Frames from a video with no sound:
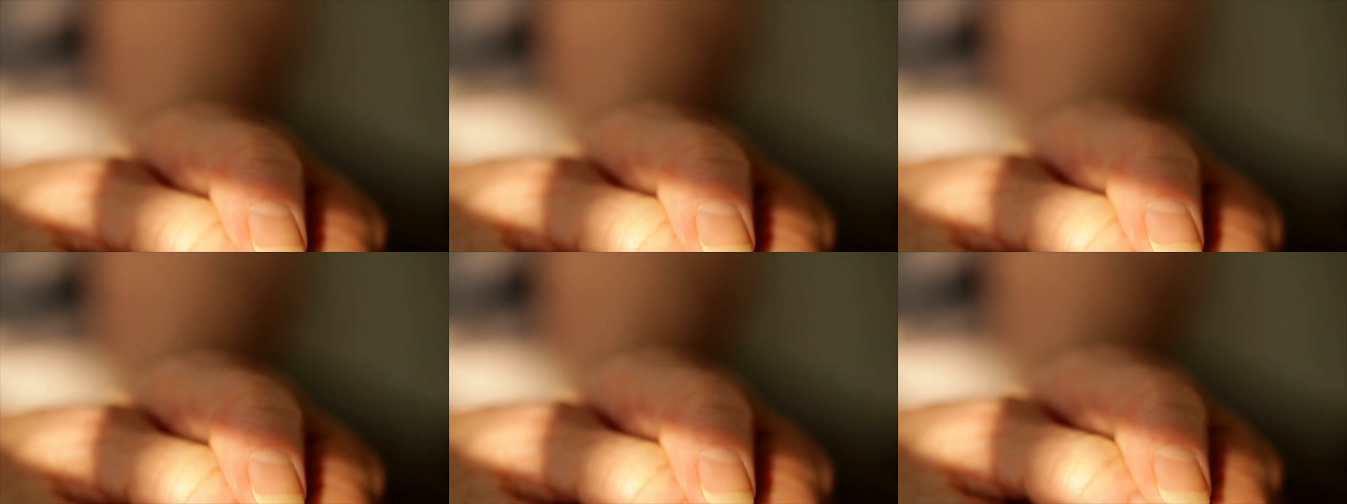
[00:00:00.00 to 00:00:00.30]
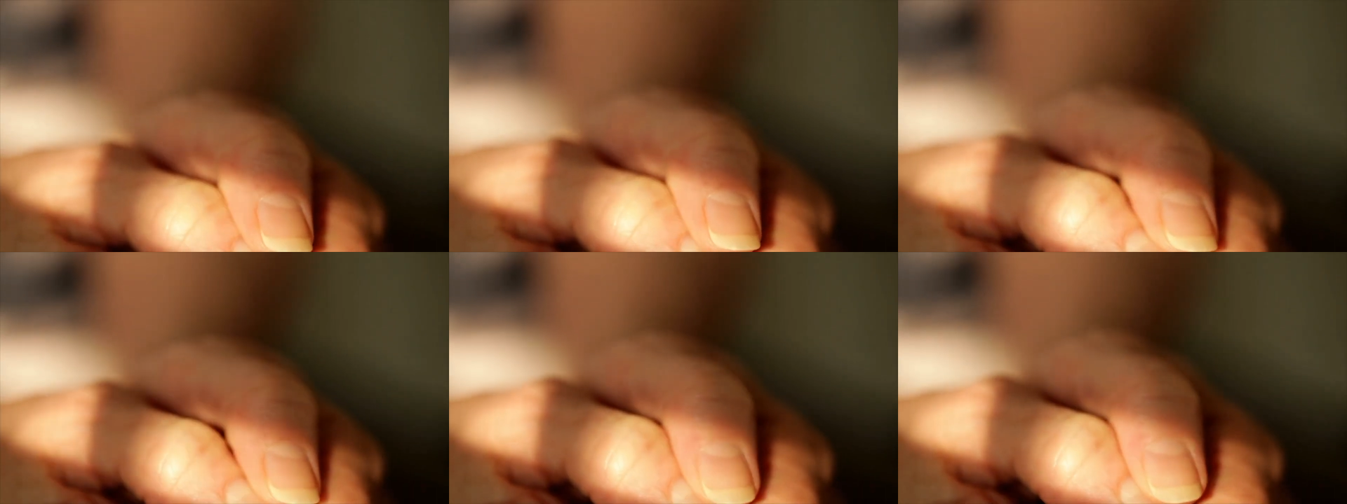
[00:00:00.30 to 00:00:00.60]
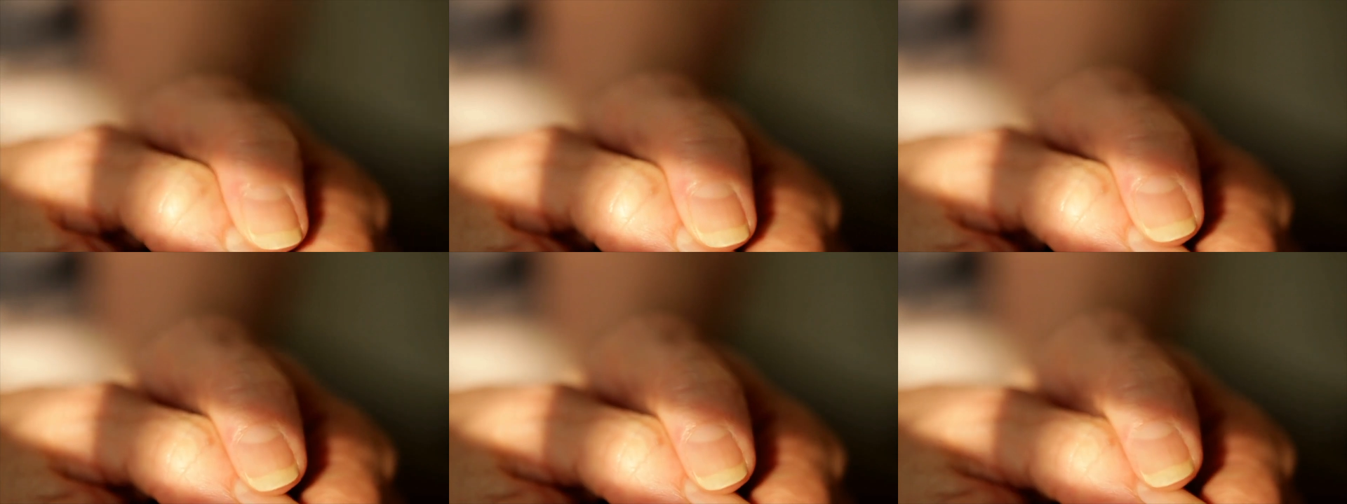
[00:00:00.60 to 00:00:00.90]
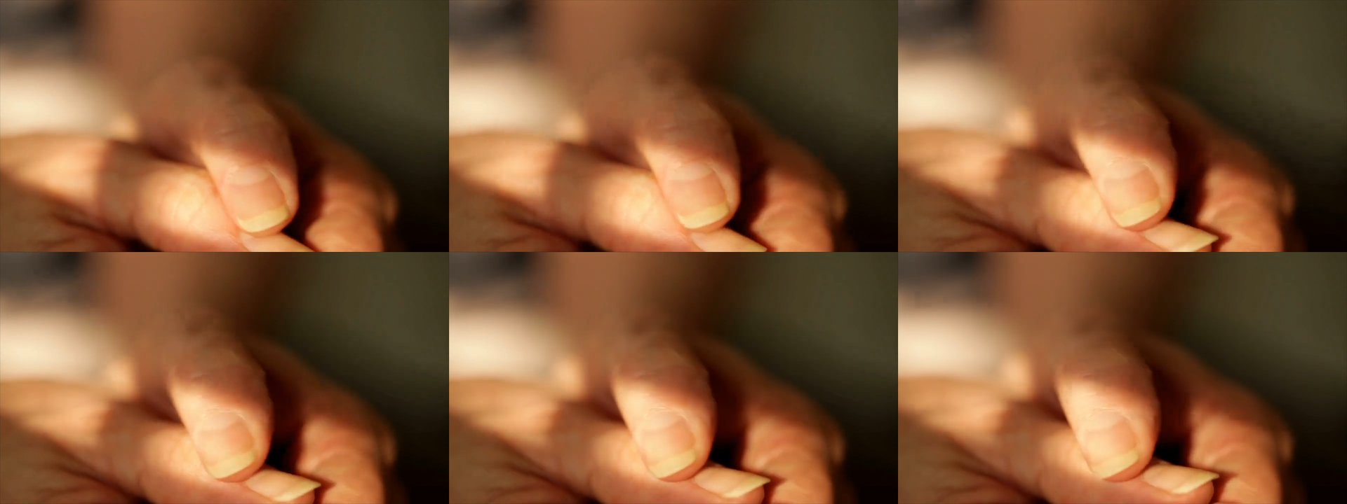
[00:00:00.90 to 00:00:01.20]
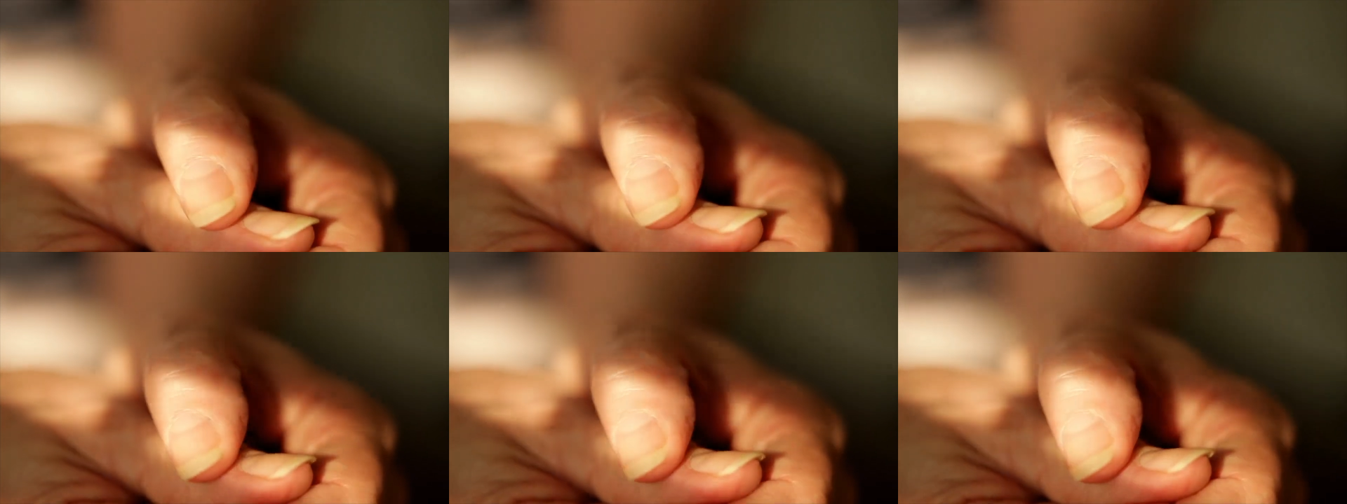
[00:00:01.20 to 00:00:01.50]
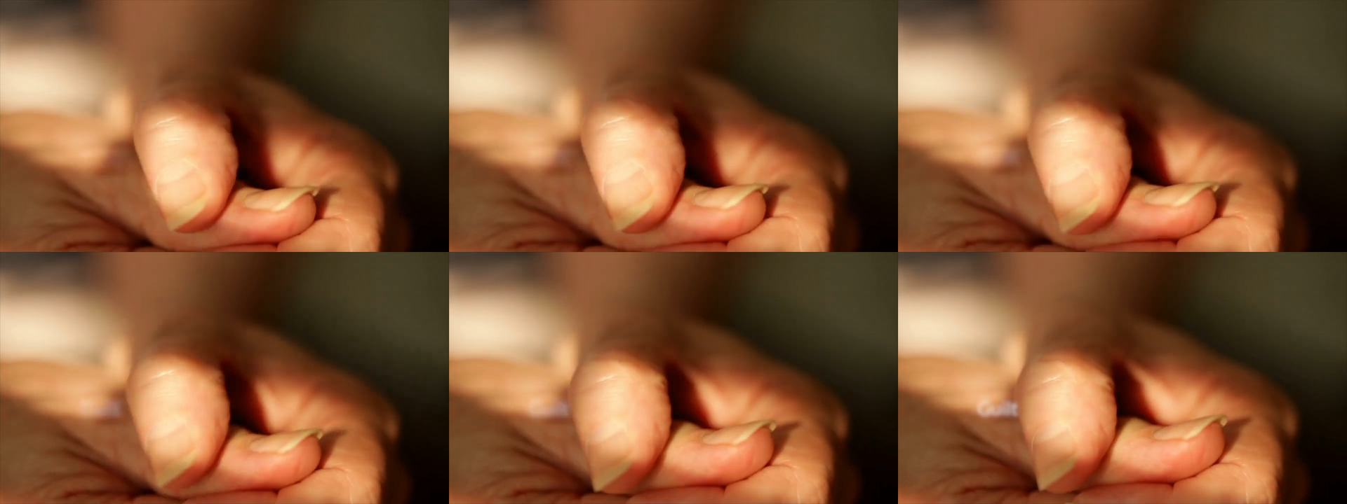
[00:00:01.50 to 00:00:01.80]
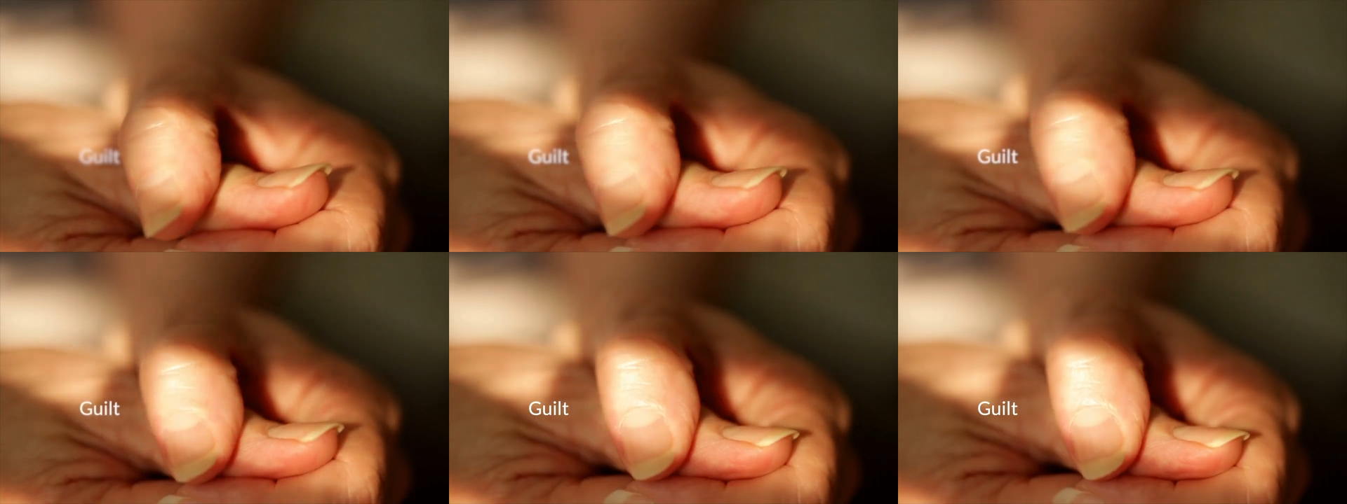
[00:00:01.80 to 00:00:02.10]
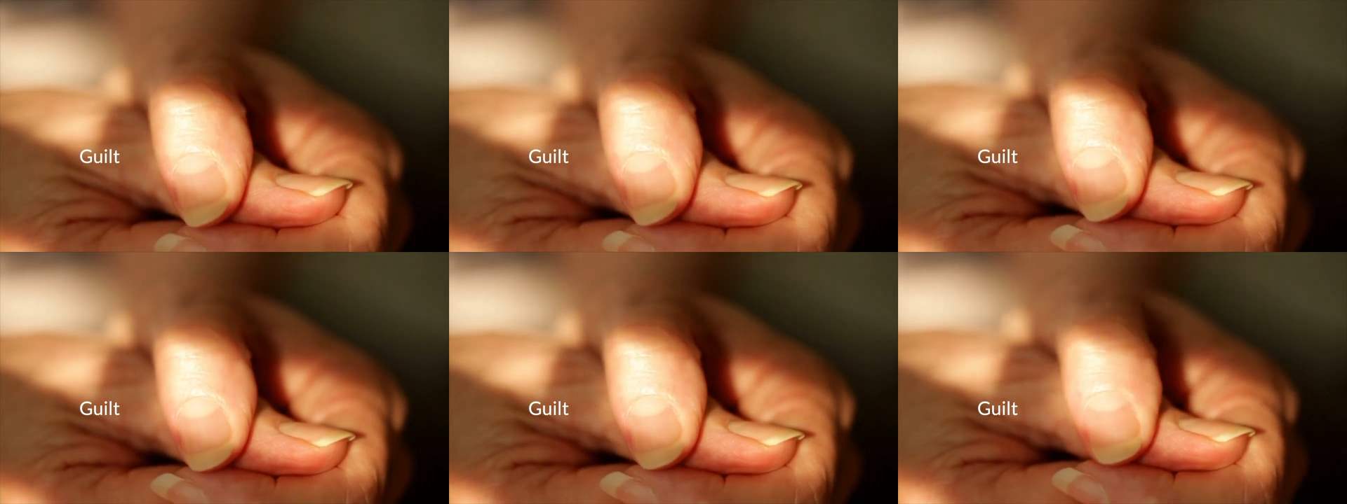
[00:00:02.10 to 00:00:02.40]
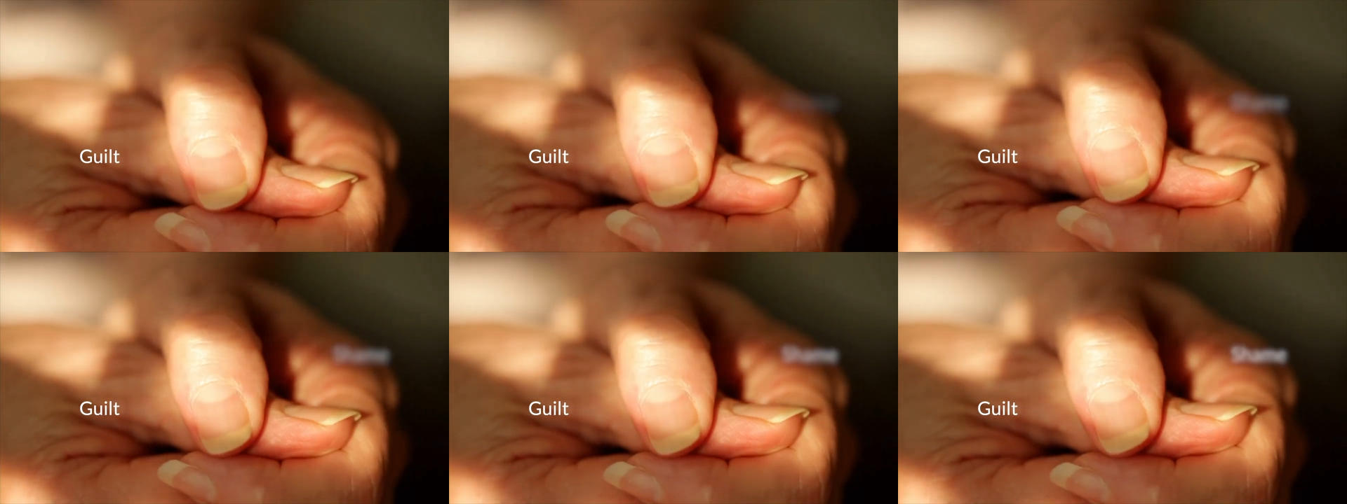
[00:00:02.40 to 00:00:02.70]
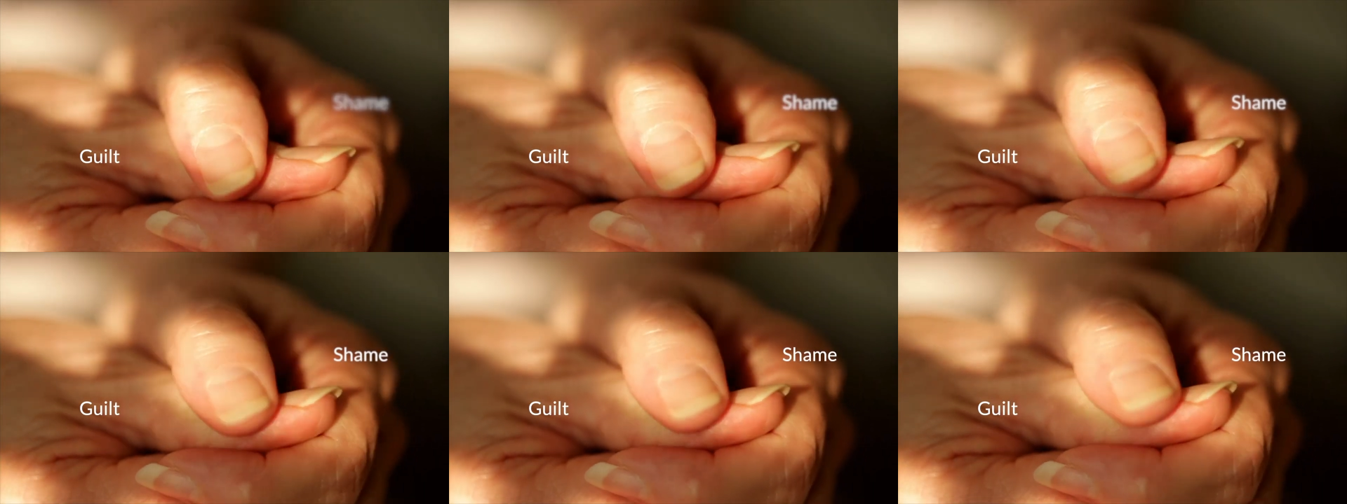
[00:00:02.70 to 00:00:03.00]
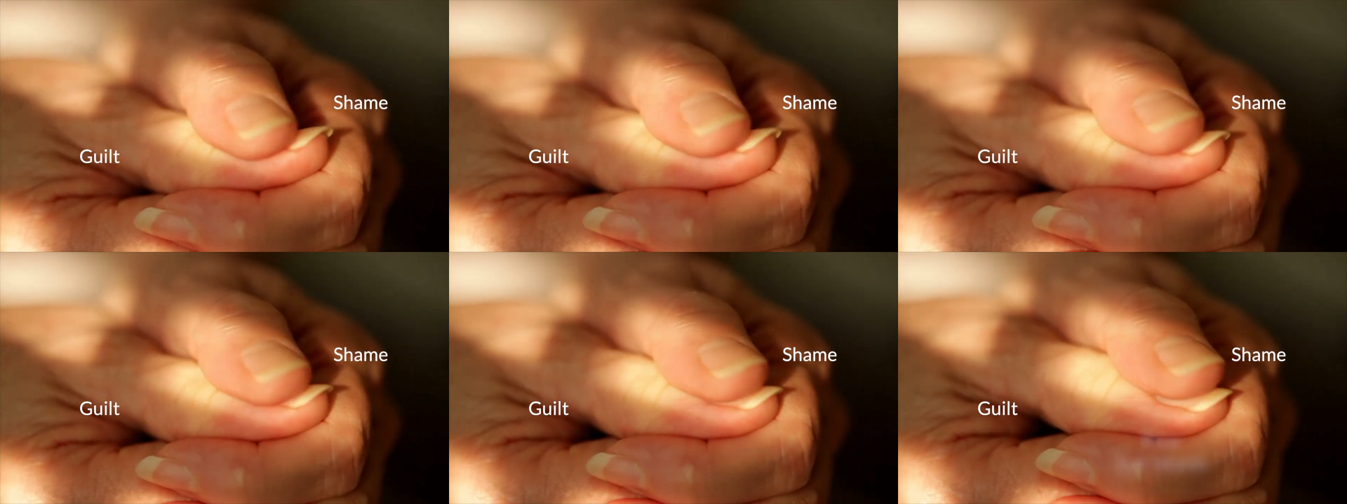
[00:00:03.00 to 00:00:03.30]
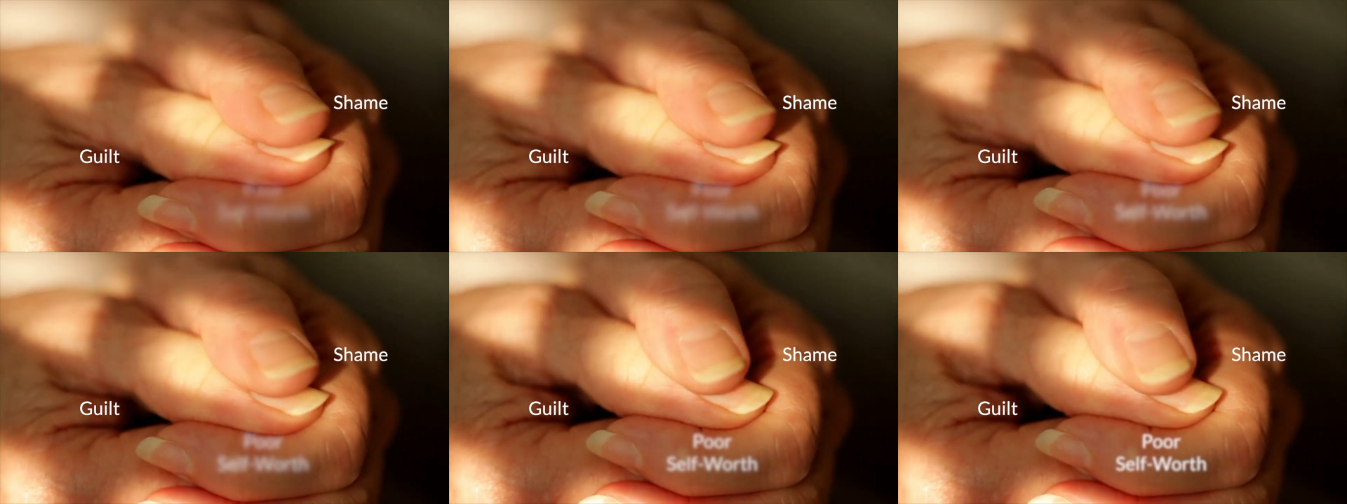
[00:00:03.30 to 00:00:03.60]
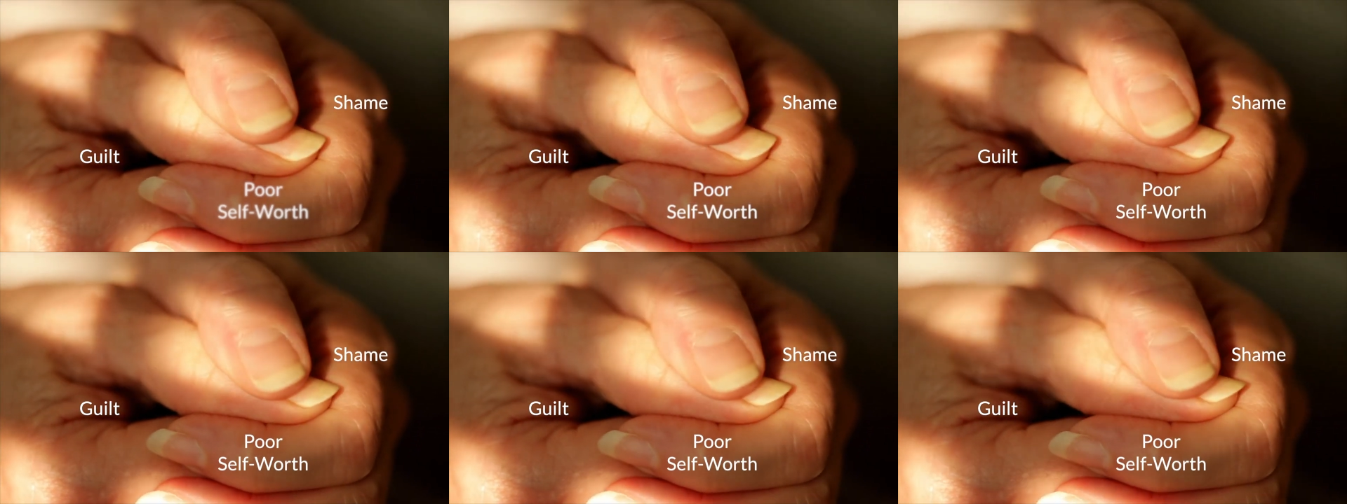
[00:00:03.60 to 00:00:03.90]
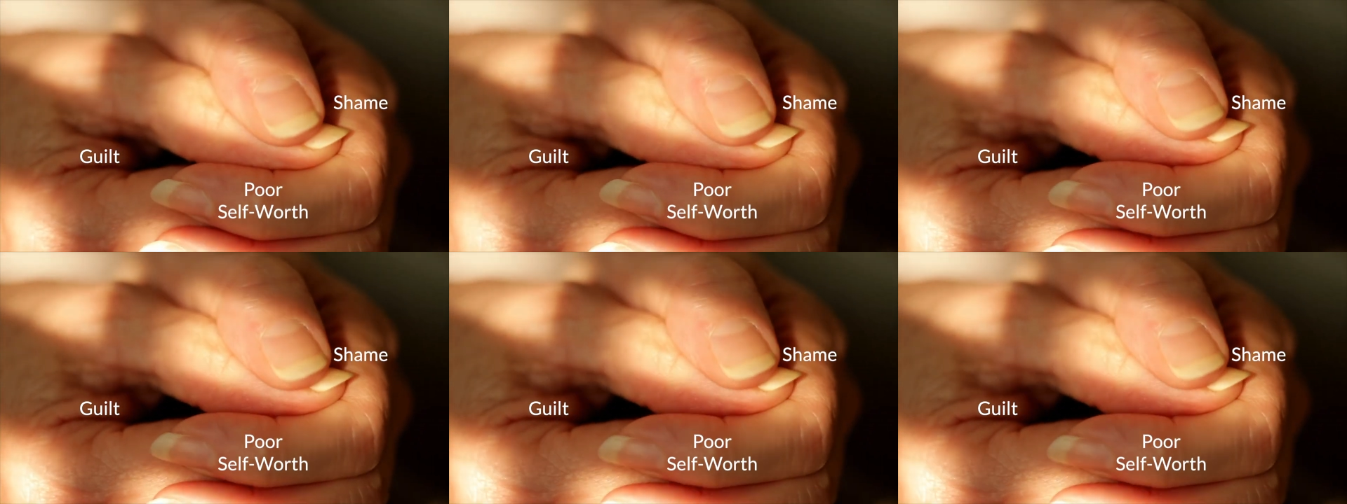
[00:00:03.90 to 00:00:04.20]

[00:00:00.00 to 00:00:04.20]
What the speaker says: Nobody's mouth can be seen.